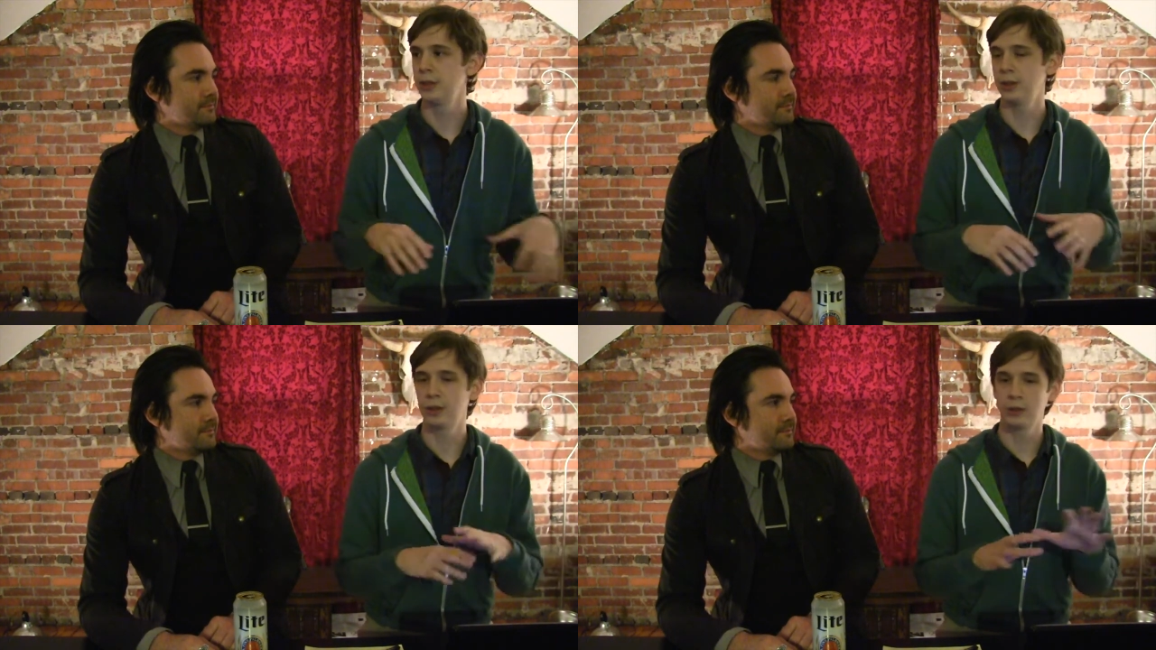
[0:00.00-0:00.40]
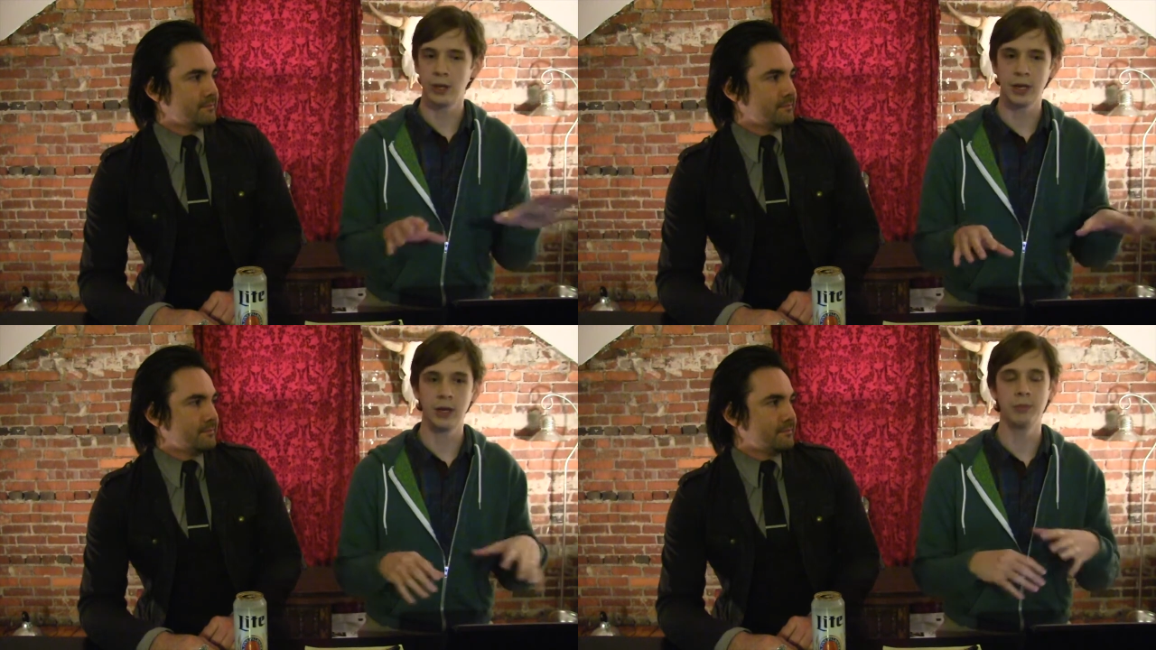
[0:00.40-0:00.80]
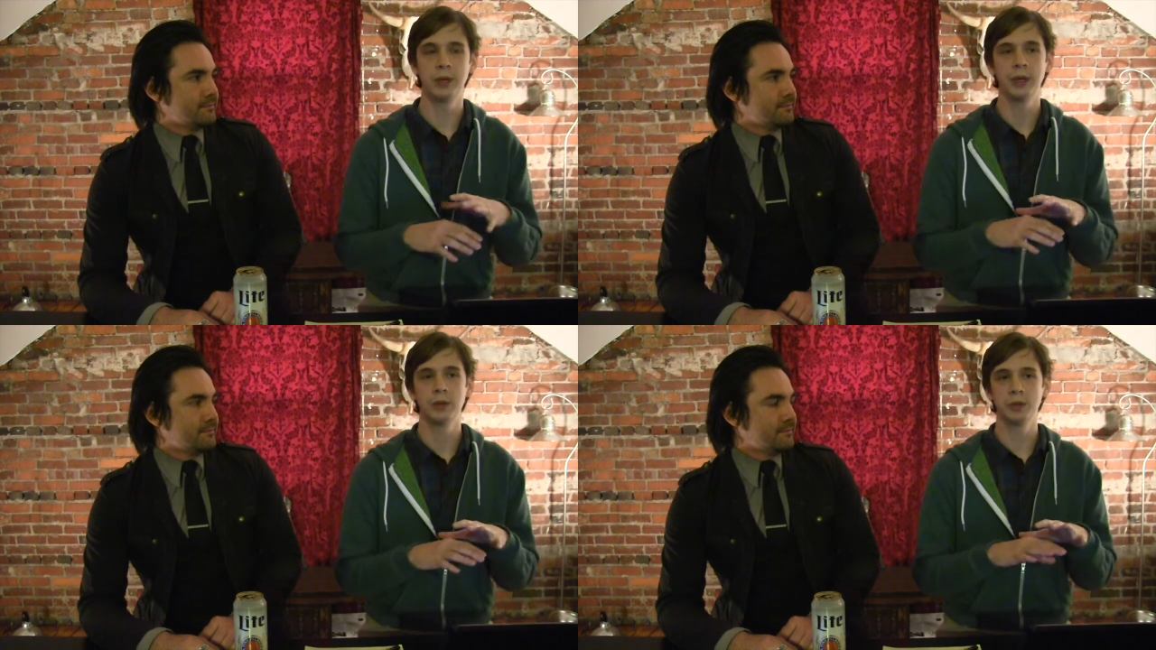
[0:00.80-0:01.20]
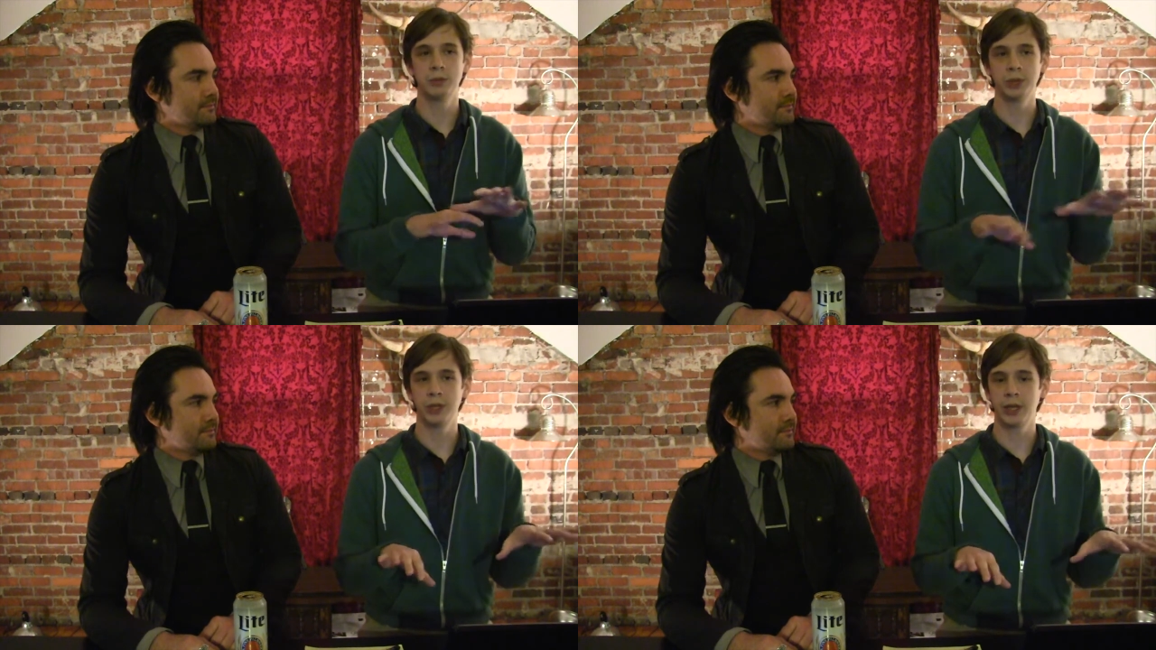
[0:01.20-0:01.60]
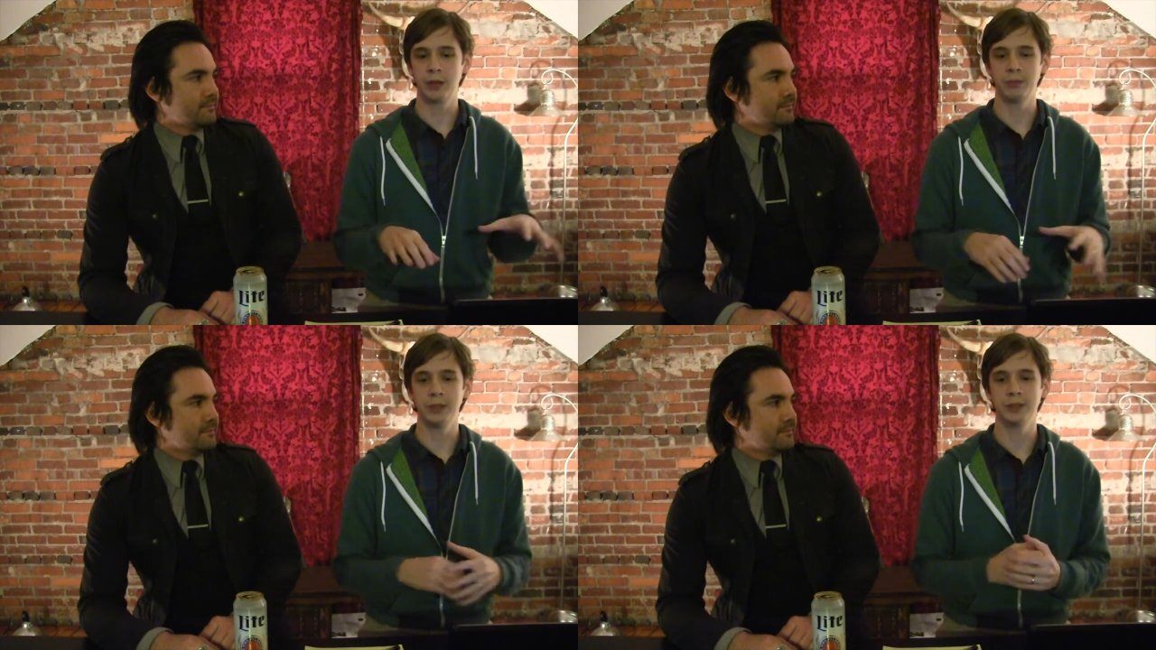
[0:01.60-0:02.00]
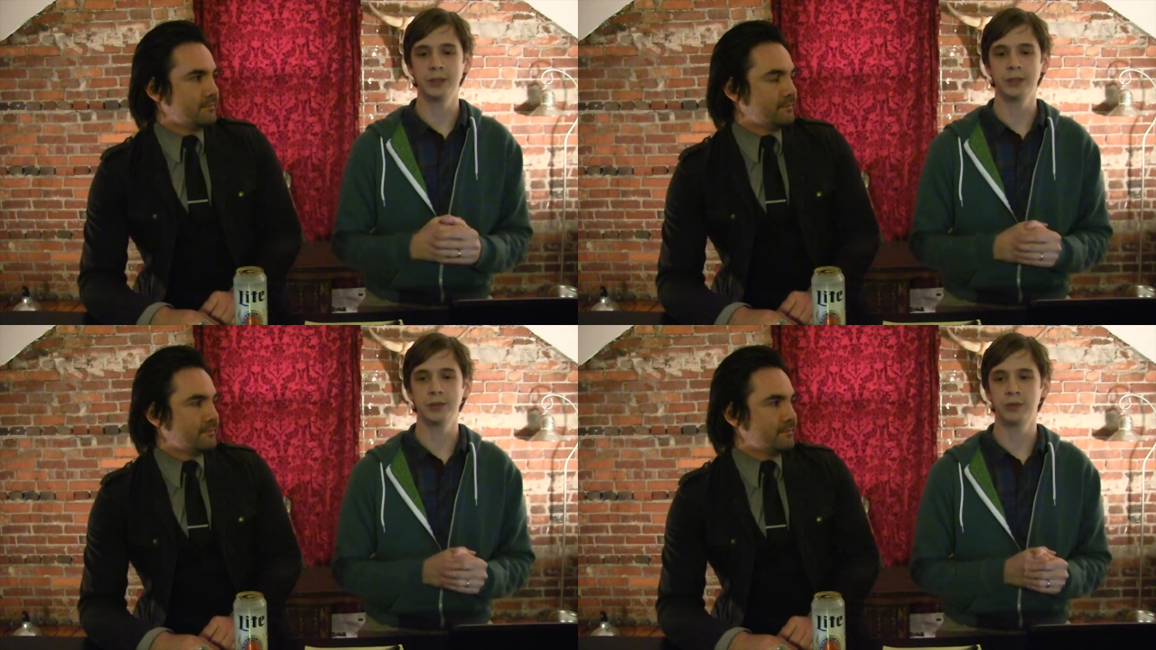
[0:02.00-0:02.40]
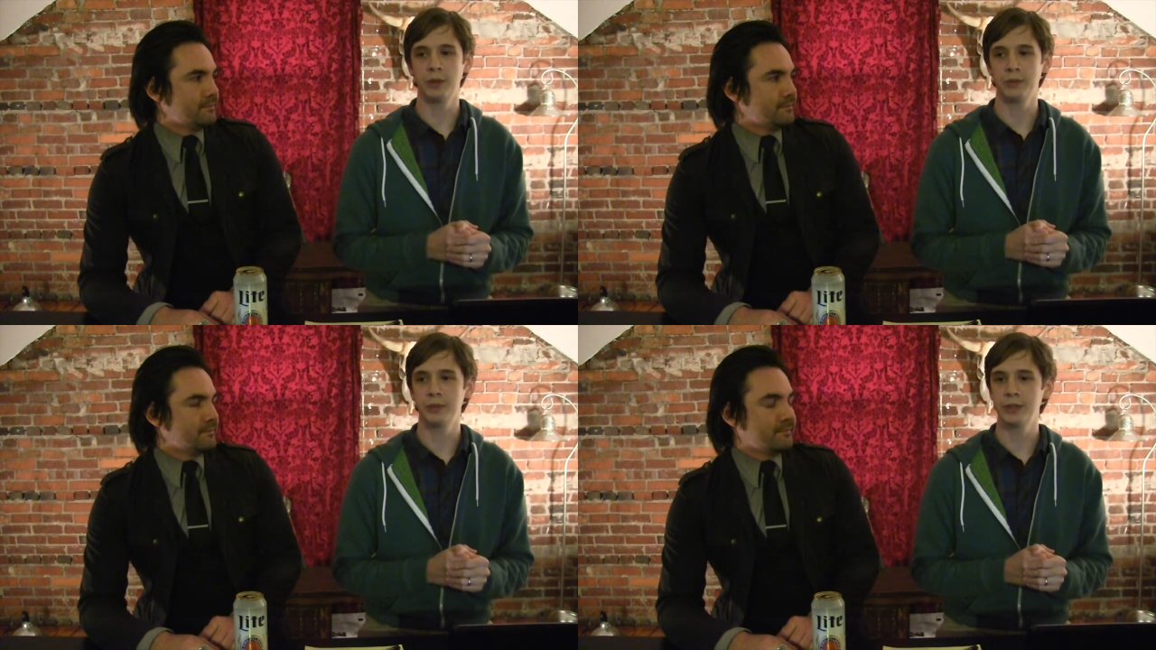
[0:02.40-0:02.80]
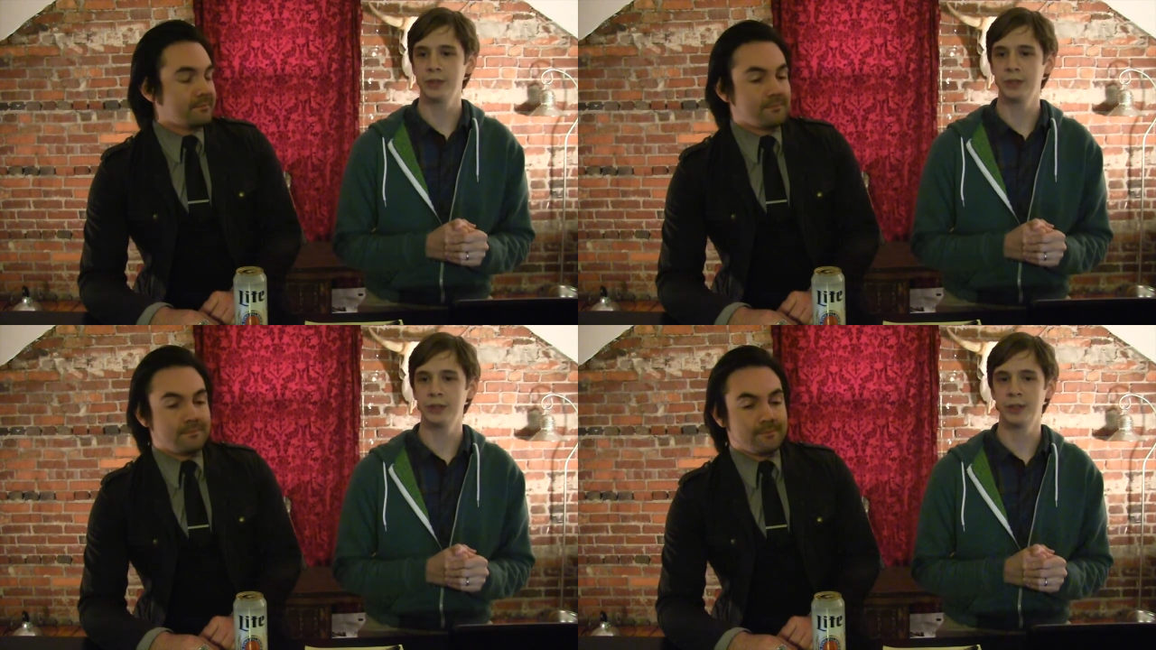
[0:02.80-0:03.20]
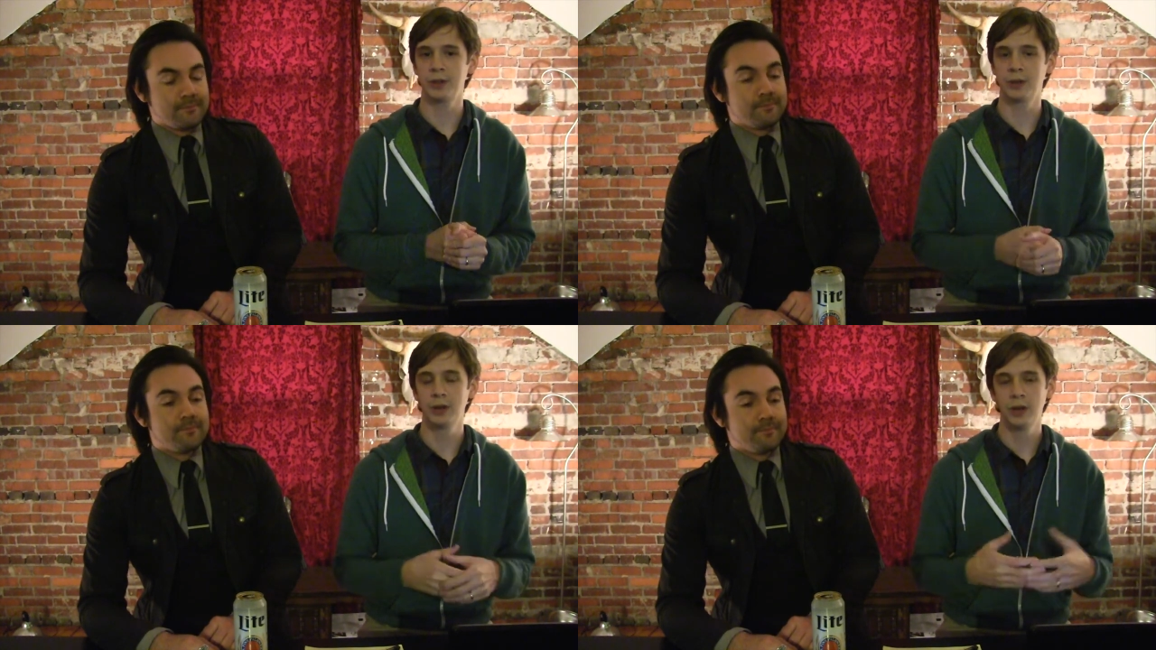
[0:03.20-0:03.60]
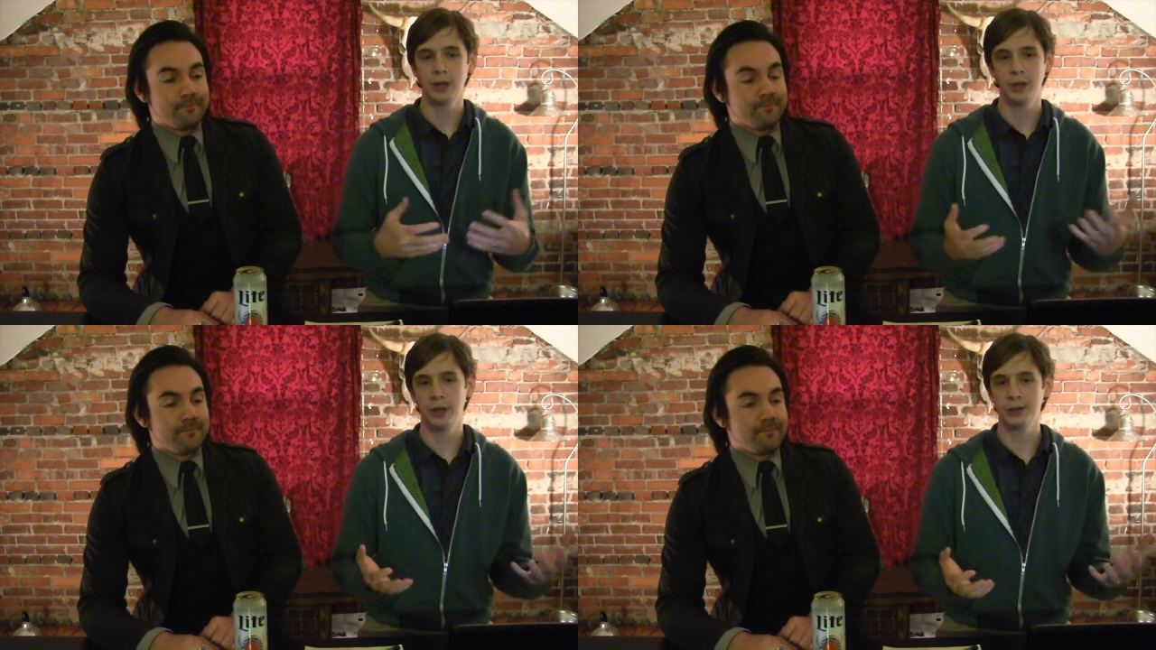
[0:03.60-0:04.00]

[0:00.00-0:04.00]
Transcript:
Speaker 1: you know, crime was pushing out business from the city center, and